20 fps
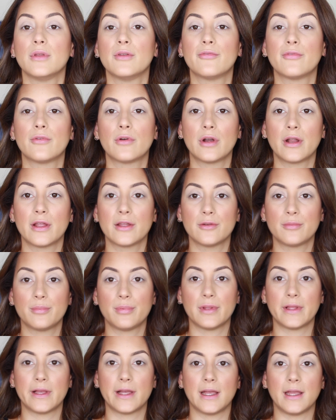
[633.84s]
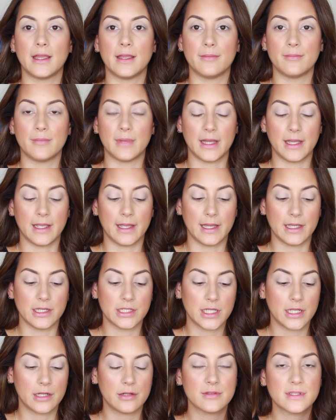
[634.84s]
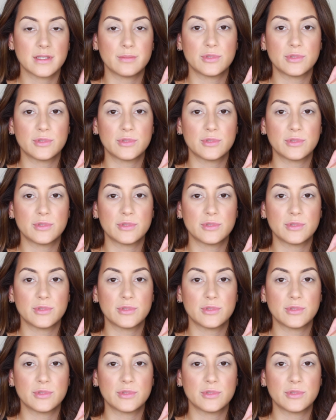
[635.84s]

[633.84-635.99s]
Before I apply my eyeshadows,